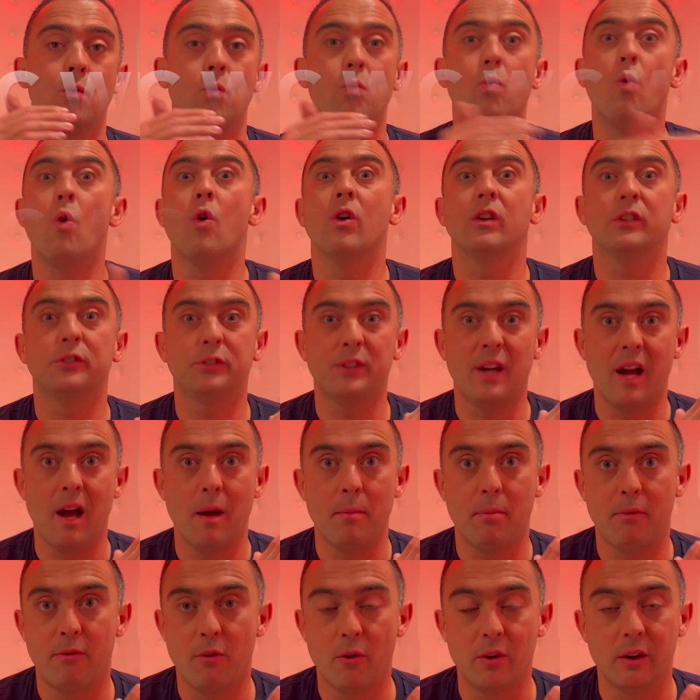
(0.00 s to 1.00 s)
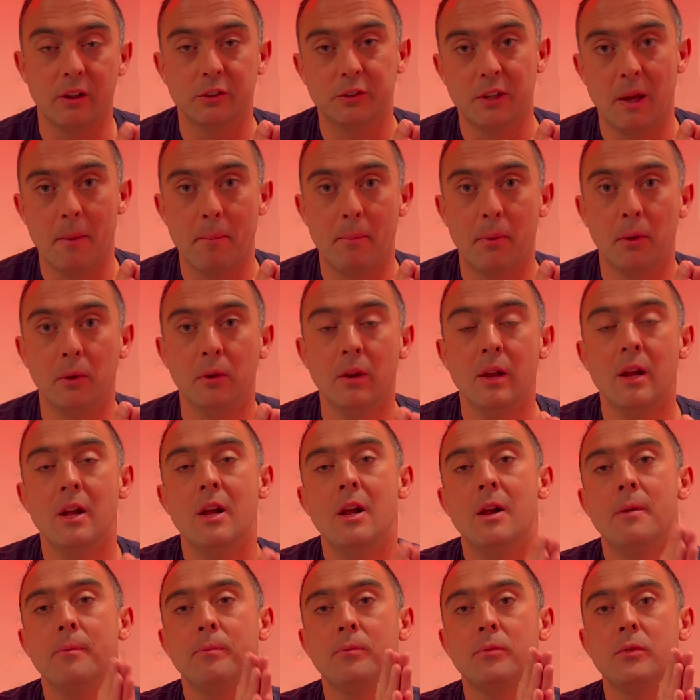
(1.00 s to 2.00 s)
WhatsApp, for example.
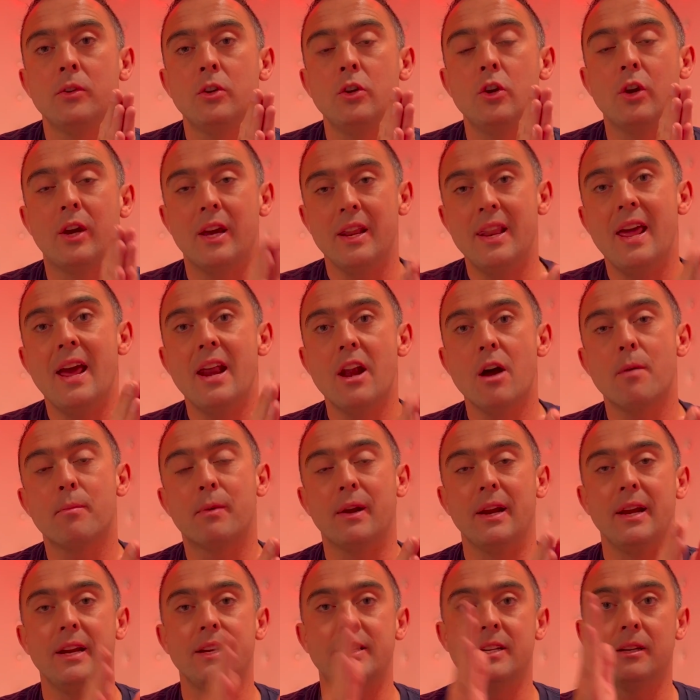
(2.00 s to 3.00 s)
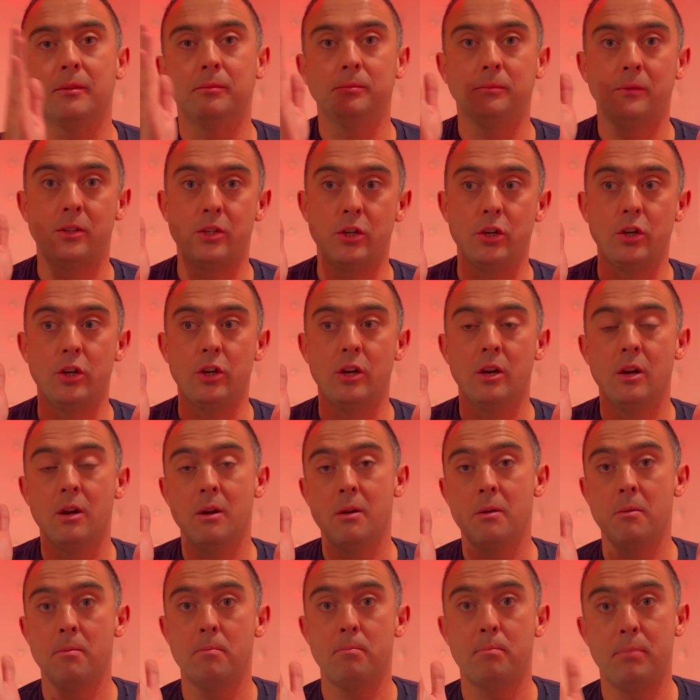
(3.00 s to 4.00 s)
You can then upgrade to
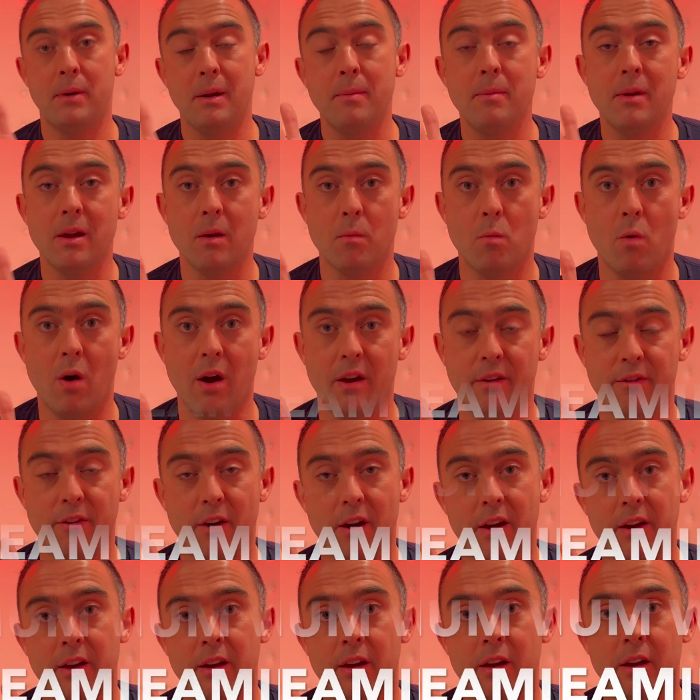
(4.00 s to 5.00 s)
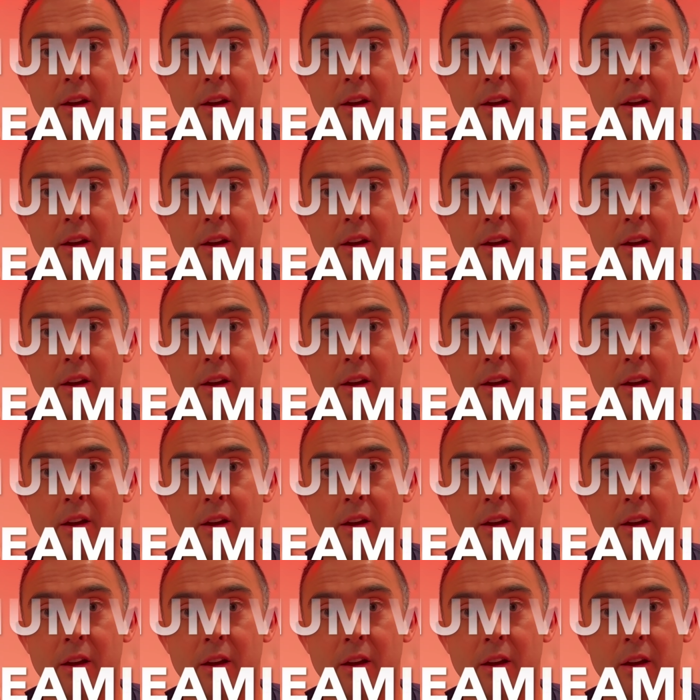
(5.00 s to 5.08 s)
premium Wi-Fi,